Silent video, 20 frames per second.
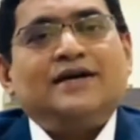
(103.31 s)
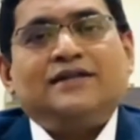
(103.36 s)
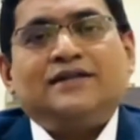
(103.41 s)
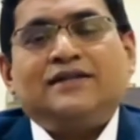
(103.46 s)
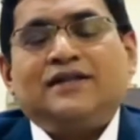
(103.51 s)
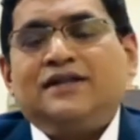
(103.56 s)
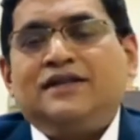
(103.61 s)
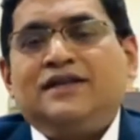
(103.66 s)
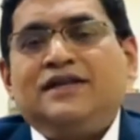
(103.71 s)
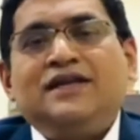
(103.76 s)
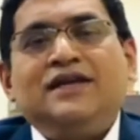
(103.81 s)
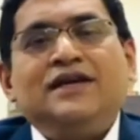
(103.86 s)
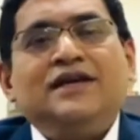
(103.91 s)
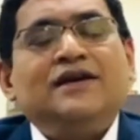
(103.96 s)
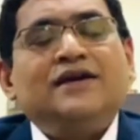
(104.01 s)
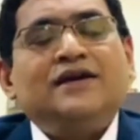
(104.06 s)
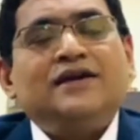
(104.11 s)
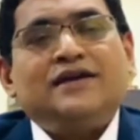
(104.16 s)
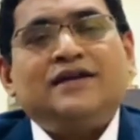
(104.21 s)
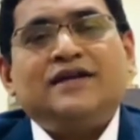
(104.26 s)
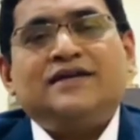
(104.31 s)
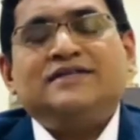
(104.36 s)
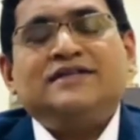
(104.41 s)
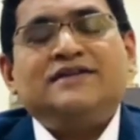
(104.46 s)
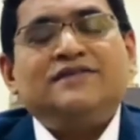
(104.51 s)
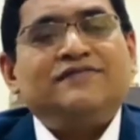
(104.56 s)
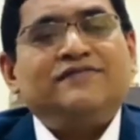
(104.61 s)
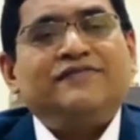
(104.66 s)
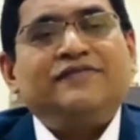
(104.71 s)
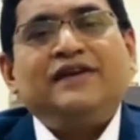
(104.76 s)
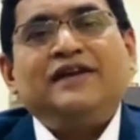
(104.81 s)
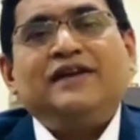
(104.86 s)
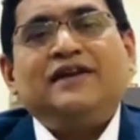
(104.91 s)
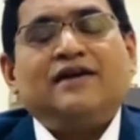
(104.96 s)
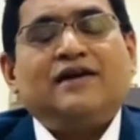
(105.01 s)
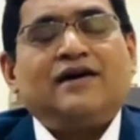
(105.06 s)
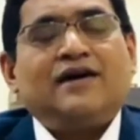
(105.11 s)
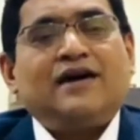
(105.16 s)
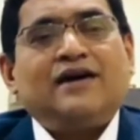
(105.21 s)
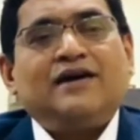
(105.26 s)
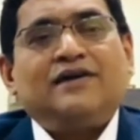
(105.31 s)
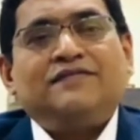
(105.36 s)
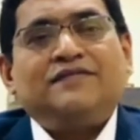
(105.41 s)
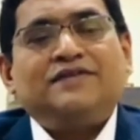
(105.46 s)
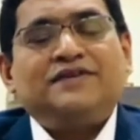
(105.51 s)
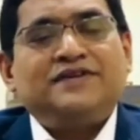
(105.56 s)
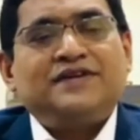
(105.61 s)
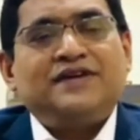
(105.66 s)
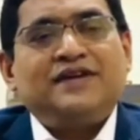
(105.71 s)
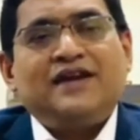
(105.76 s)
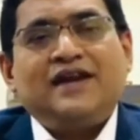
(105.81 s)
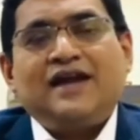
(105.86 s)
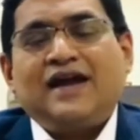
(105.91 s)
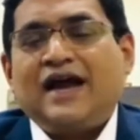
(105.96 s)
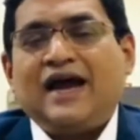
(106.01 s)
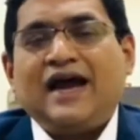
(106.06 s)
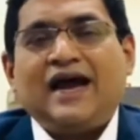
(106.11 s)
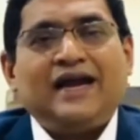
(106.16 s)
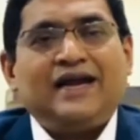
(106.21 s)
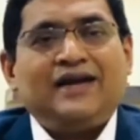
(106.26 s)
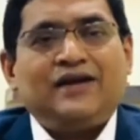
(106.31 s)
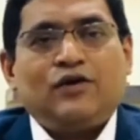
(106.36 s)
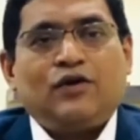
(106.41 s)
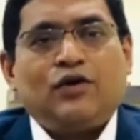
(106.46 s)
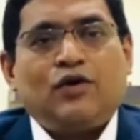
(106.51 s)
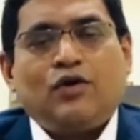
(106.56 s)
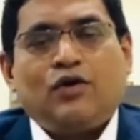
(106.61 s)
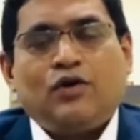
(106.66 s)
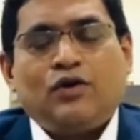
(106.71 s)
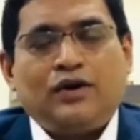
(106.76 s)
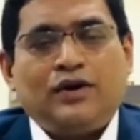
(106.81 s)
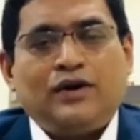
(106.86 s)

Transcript: the knee doesn't feel artificial at all.